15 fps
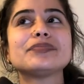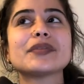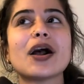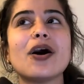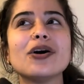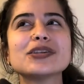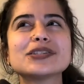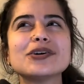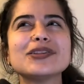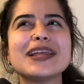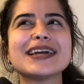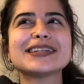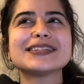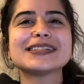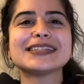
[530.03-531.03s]
Also,
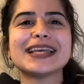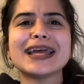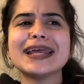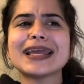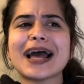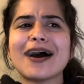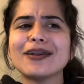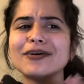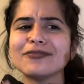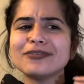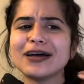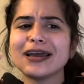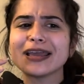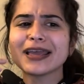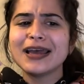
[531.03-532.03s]
like, just getting out of
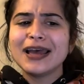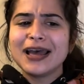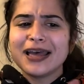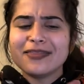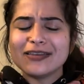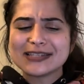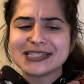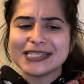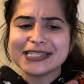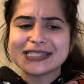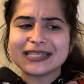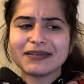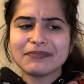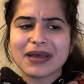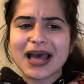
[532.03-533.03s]
like the
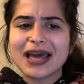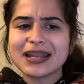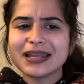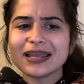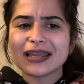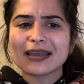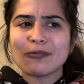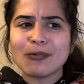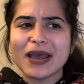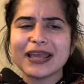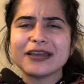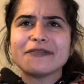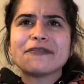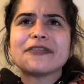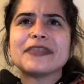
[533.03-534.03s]
systematic way
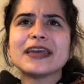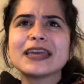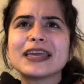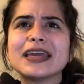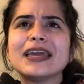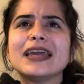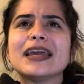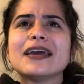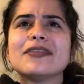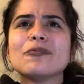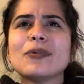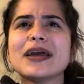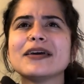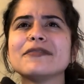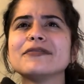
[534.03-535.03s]
of thinking and
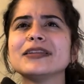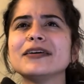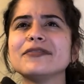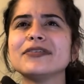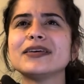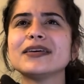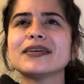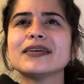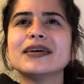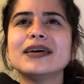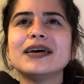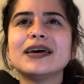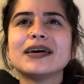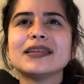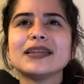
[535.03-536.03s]
way of living.
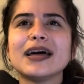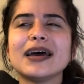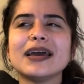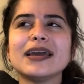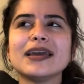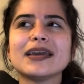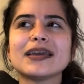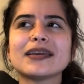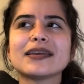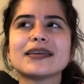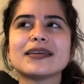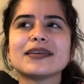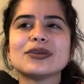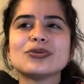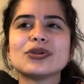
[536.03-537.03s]
Like,
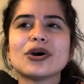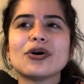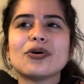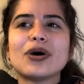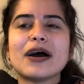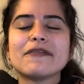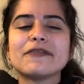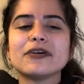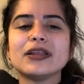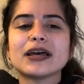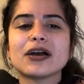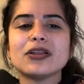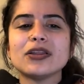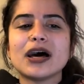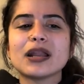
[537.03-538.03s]
you know, I feel like
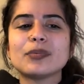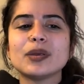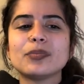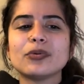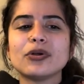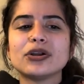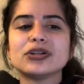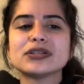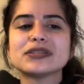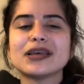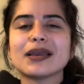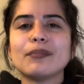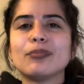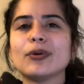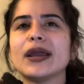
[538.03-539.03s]
a lot of people are just
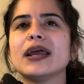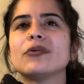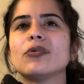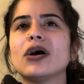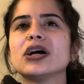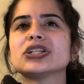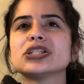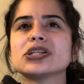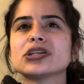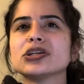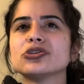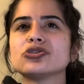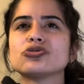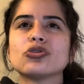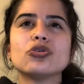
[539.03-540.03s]
like brainwashed and
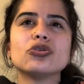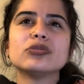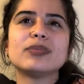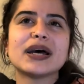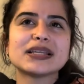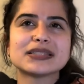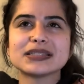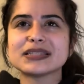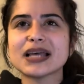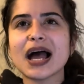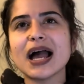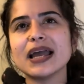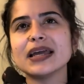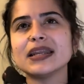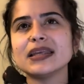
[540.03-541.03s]
controlled by
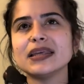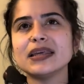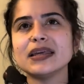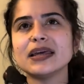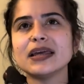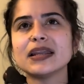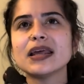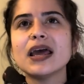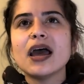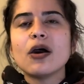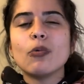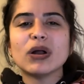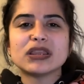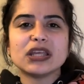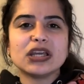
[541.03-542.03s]
society and
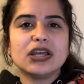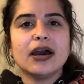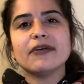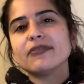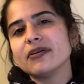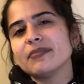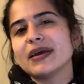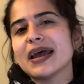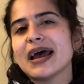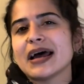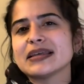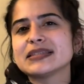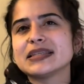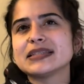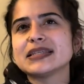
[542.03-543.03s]
what the government
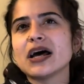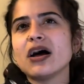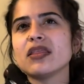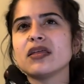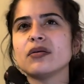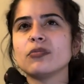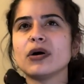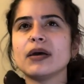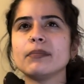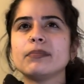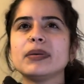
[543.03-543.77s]
has to tell them, what